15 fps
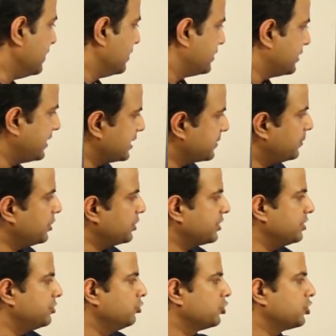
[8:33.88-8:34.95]
Such an
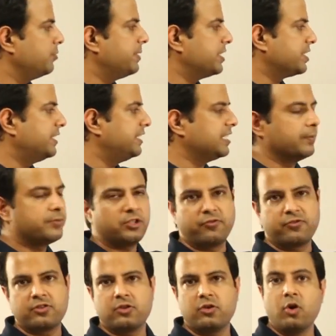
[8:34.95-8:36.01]
exploration is usually measured in terms
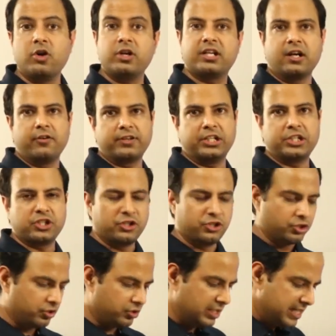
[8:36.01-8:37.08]
of code coverage.
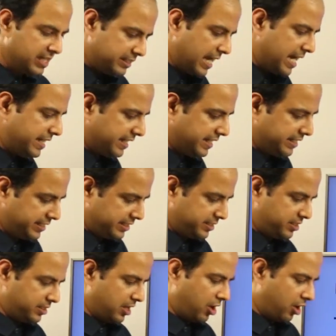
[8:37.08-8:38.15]
So the idea
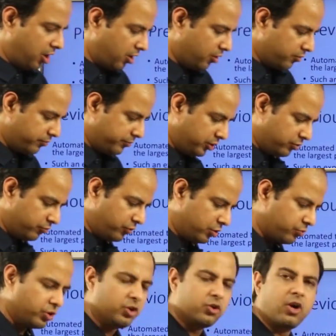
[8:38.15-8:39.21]
is, what
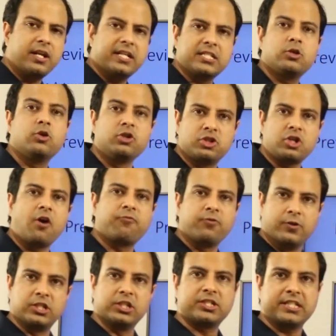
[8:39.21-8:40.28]
would you call as a good
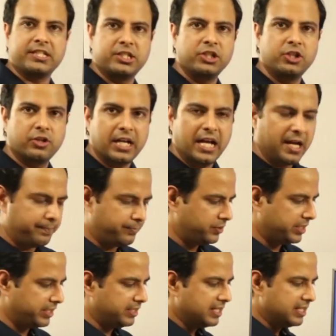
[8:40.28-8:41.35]
software which is testing your app,
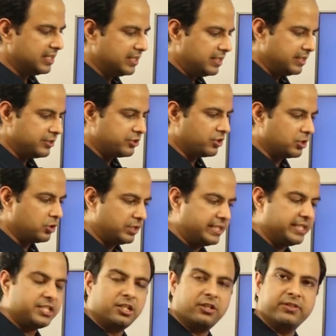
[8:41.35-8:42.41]
right? So a good
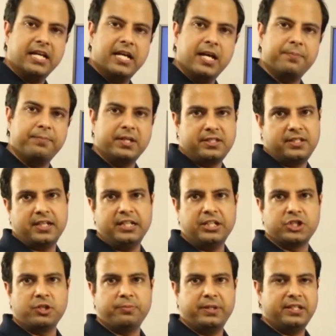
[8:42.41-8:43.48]
testing of the app basically
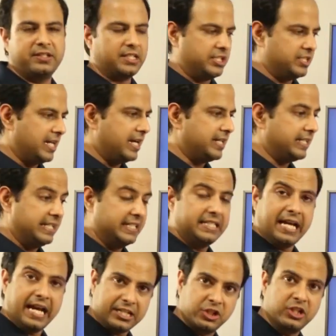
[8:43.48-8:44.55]
should be such that it
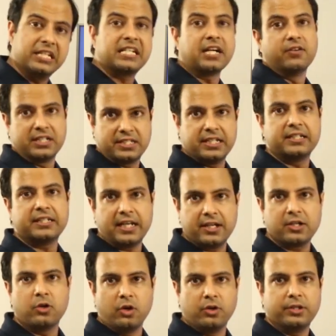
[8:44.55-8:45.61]
actually covers the
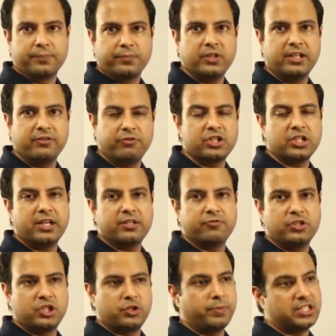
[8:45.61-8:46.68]
entire code, right?
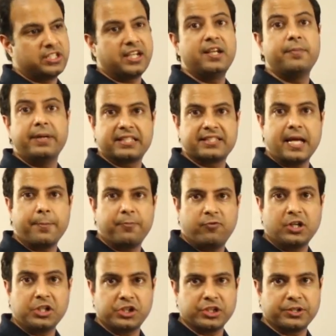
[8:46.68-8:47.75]
which basically makes the app
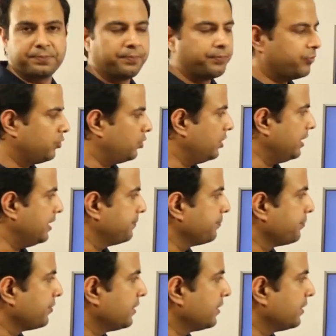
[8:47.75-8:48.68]
function. Okay.